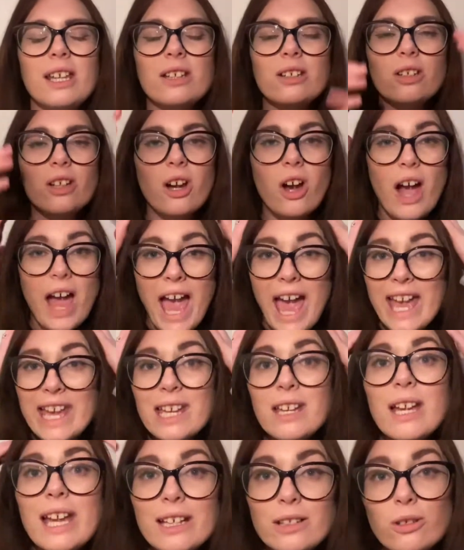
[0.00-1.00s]
I
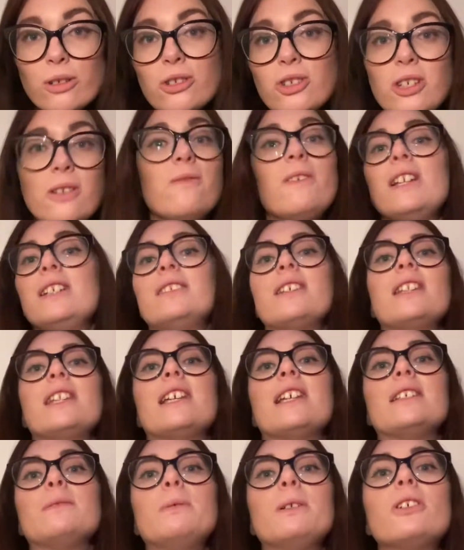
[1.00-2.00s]
hate acknowledging things like
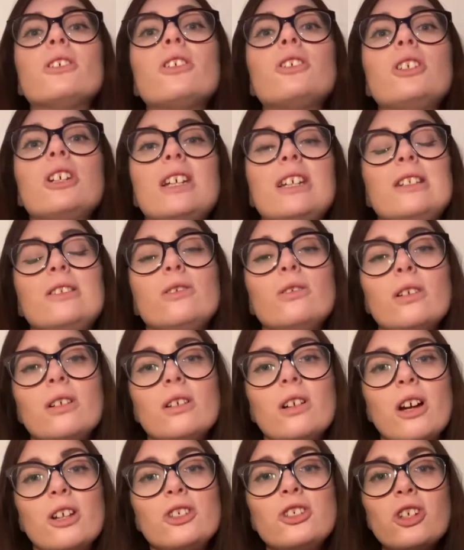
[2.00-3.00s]
this because
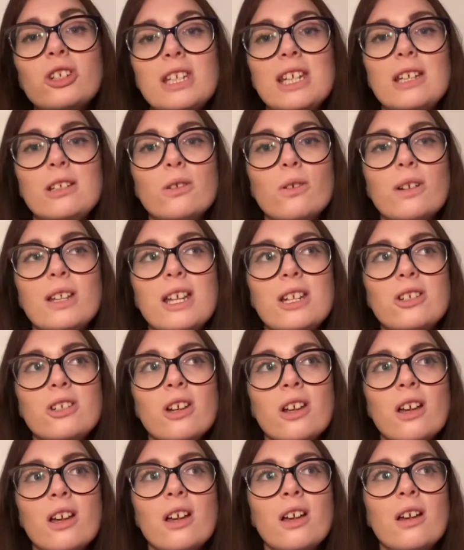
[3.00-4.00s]
I should acknowledge
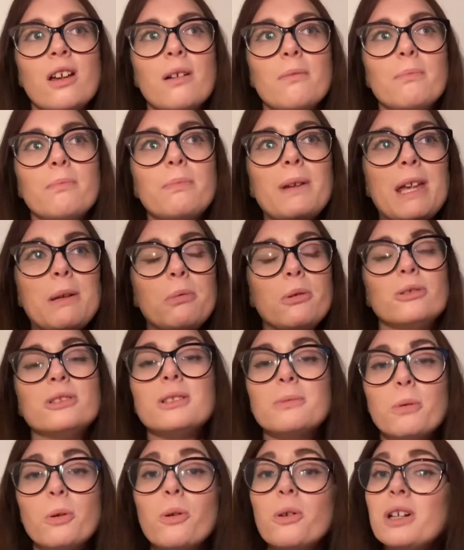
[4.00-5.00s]
people
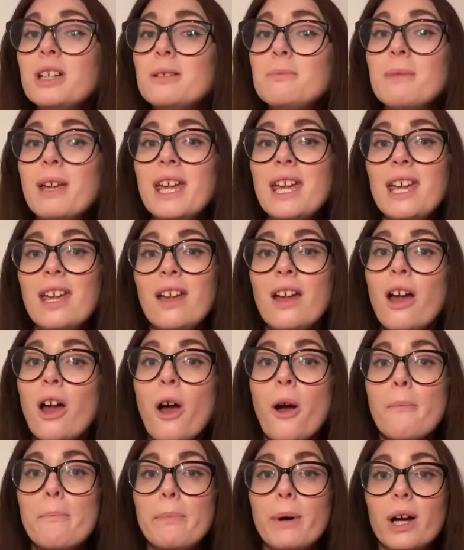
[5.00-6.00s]
supporting me,
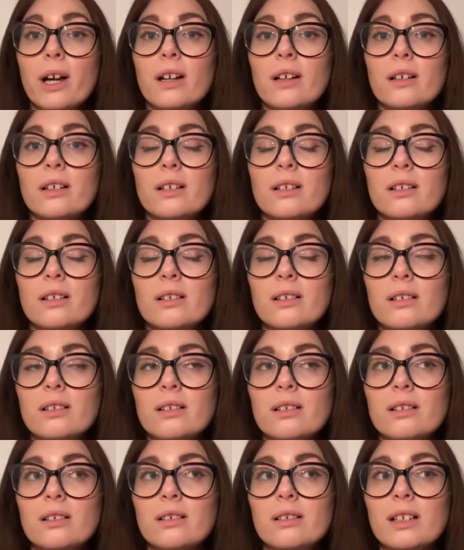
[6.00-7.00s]
but
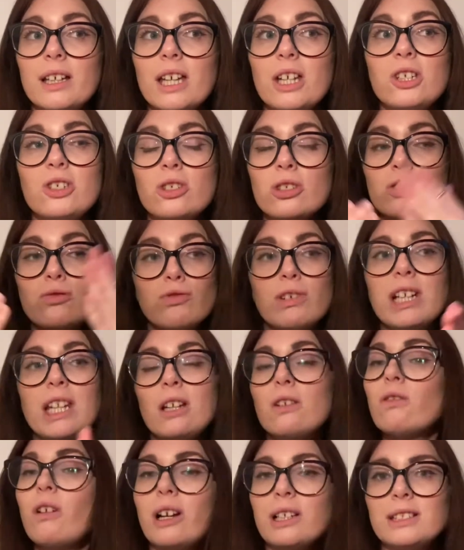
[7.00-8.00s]
it just really
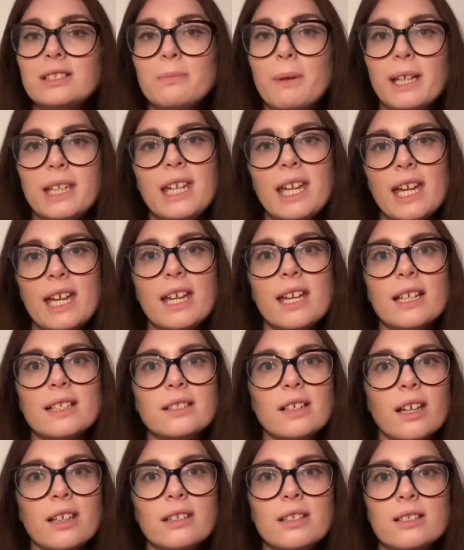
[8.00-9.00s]
grinds my gears.
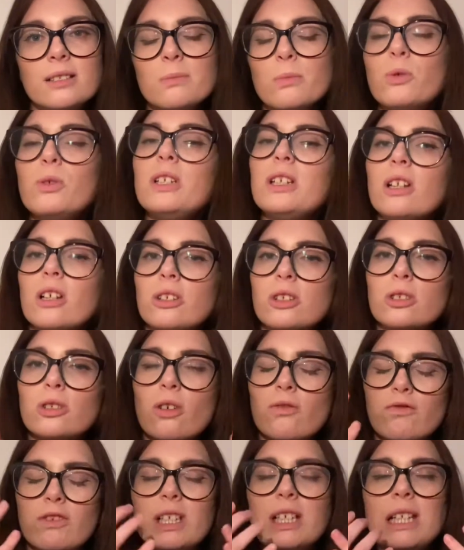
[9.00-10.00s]
Like this morning I just
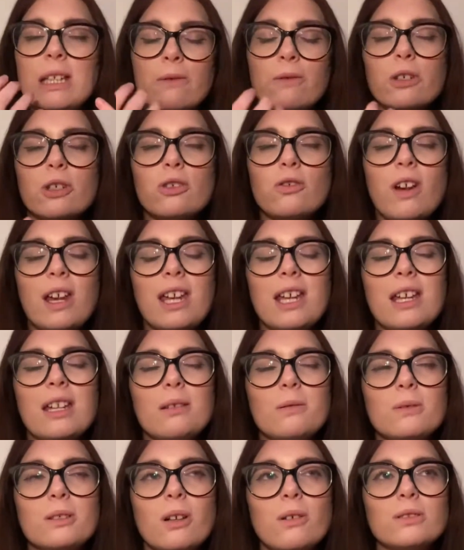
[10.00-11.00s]
got really frustrated
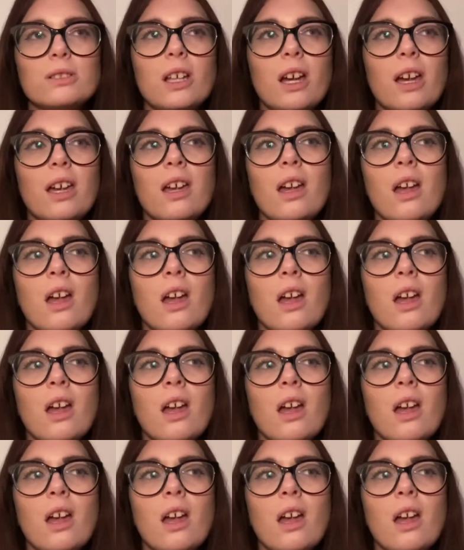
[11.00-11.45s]
because I was like,